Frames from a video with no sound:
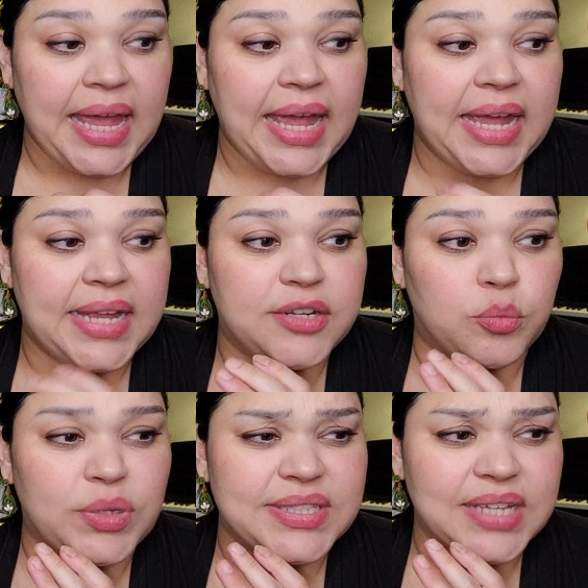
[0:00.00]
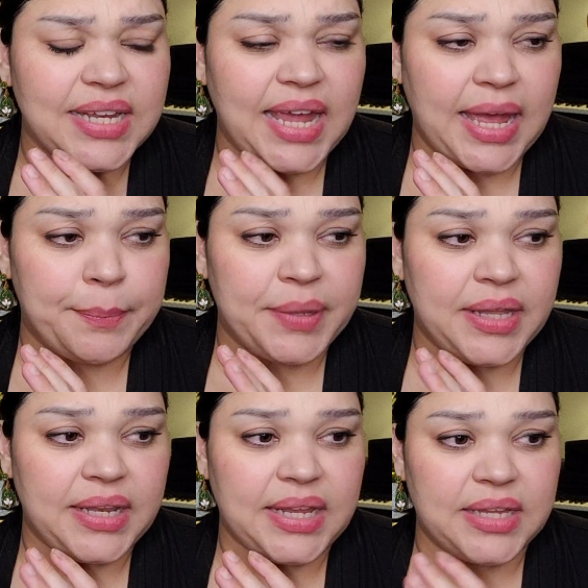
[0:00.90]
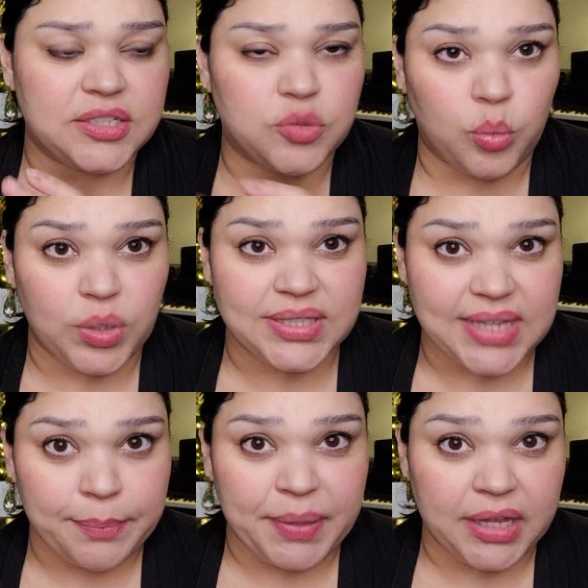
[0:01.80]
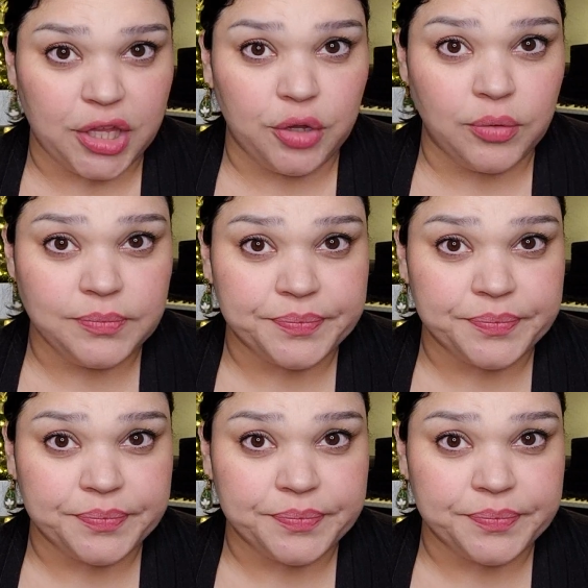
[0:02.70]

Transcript: And what's going to happen is once I pick you,